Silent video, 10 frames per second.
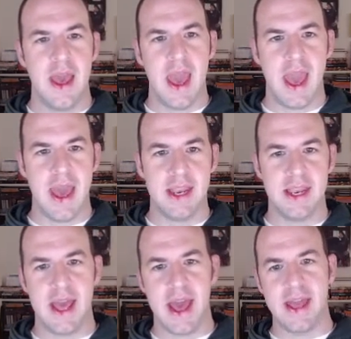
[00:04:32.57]

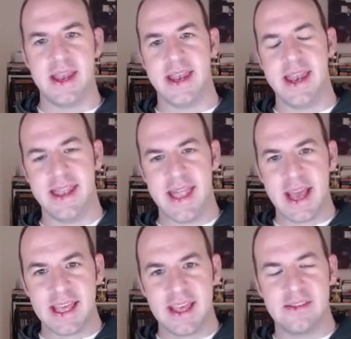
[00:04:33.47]
And
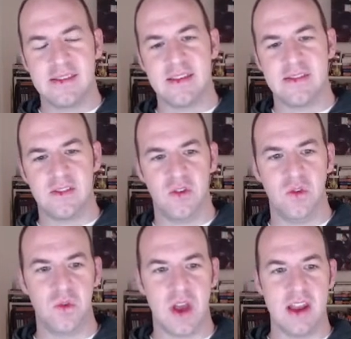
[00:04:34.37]
that gets us
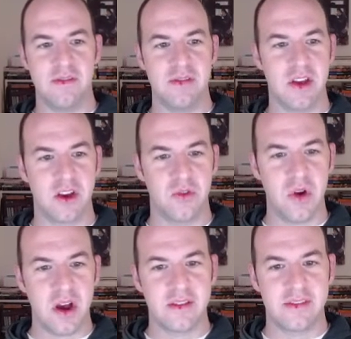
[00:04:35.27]
to kind of the
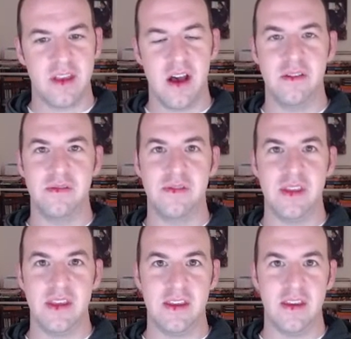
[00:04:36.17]
crux of
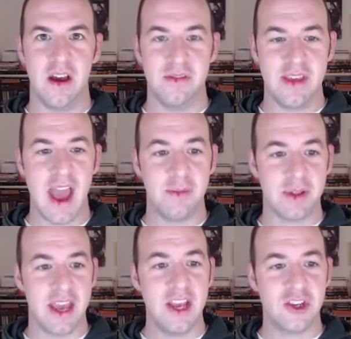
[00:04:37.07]
the
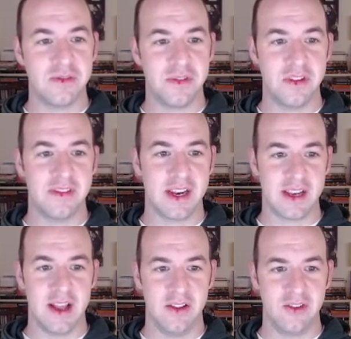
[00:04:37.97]
application for this
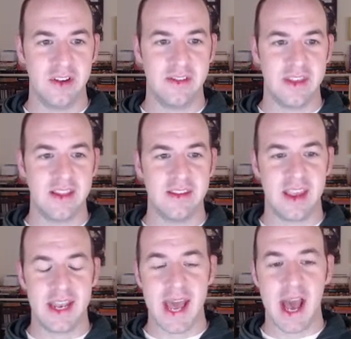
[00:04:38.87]
technology, is that they
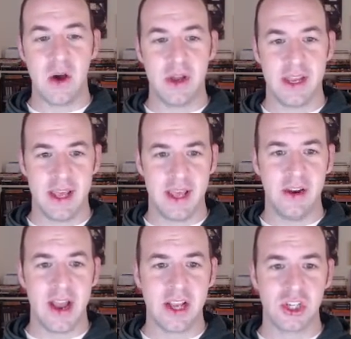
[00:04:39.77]
say now an
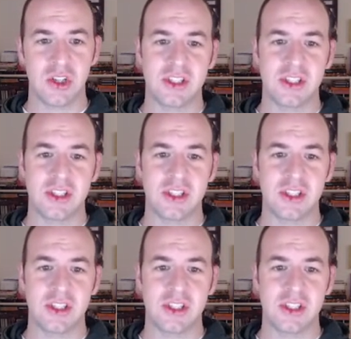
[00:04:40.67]
international